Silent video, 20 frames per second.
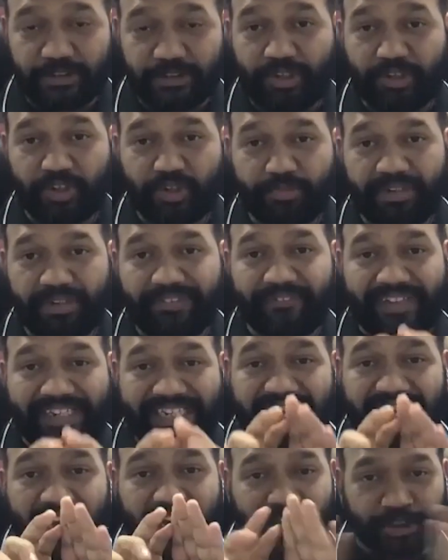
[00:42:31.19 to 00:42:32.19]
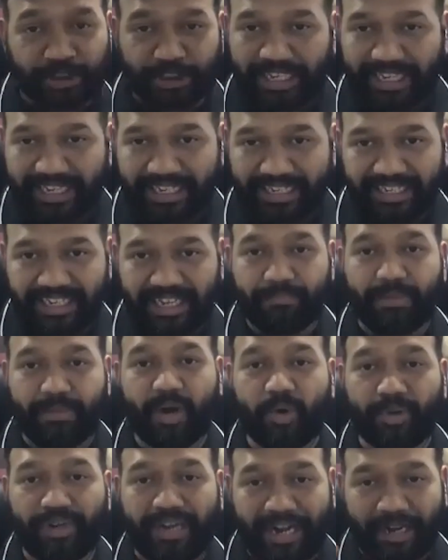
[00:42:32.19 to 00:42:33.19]
You have to be very agile
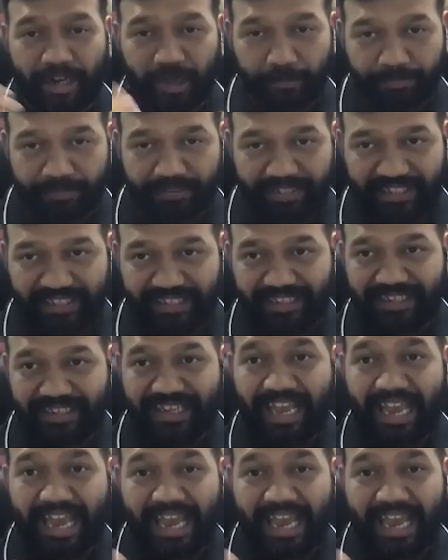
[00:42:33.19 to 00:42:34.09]
about adopting